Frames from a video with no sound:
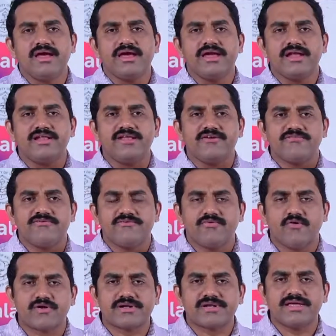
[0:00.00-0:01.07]
in the
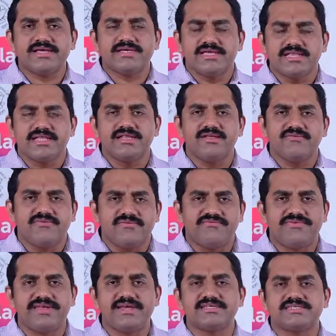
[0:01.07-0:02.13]

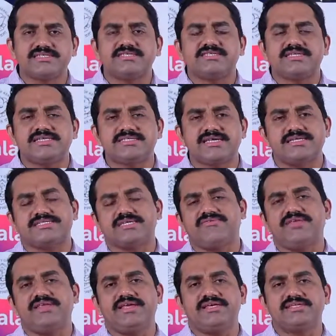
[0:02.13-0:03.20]
50s, 60s and
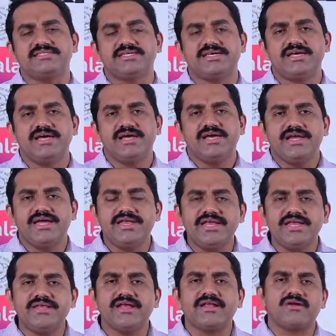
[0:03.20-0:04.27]
70s, in
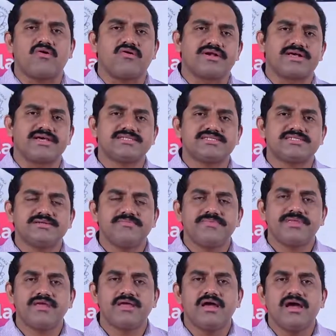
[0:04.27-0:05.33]
Indian context,
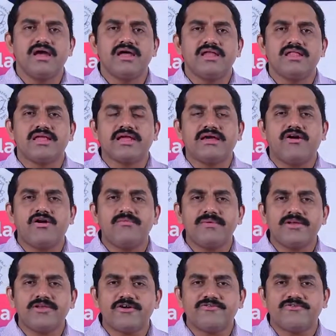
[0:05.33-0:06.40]
the
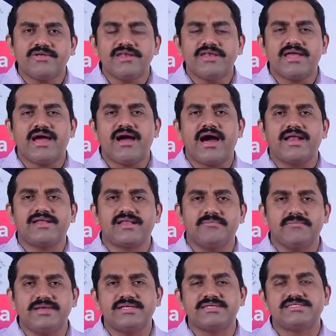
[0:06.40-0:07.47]
government of India and the
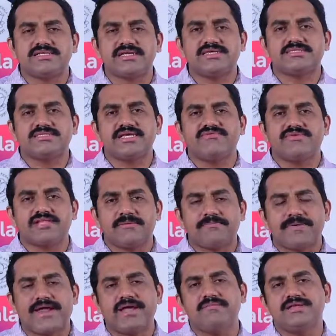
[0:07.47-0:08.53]
ministers, even the
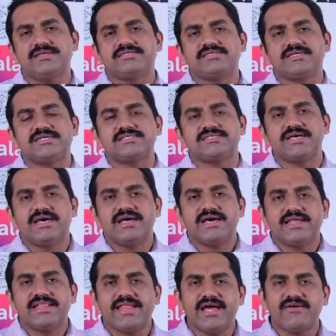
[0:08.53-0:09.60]
prime ministers,
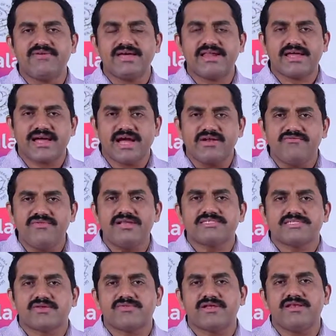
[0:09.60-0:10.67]
they were
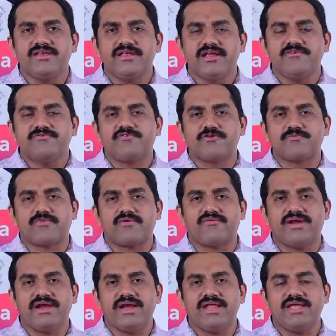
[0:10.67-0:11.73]
convinced of the need for
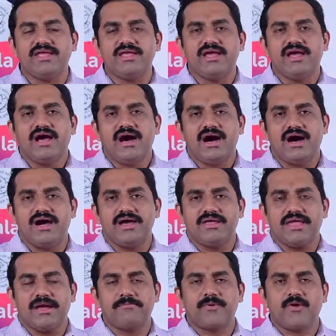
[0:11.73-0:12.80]
providing
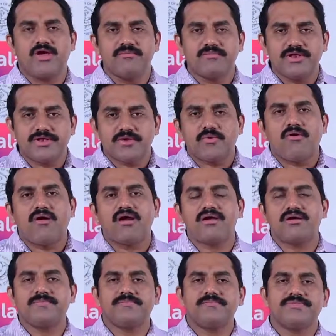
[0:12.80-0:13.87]
employment to
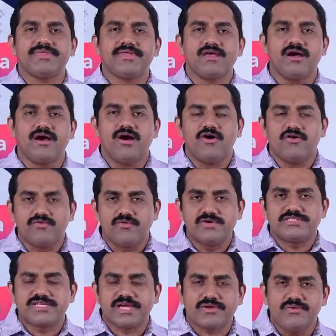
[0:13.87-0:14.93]
all,
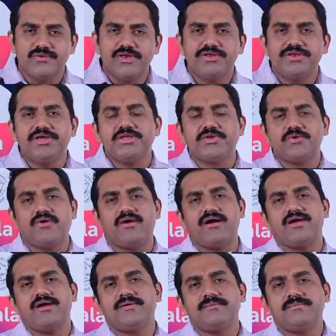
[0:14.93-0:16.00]
food security to all,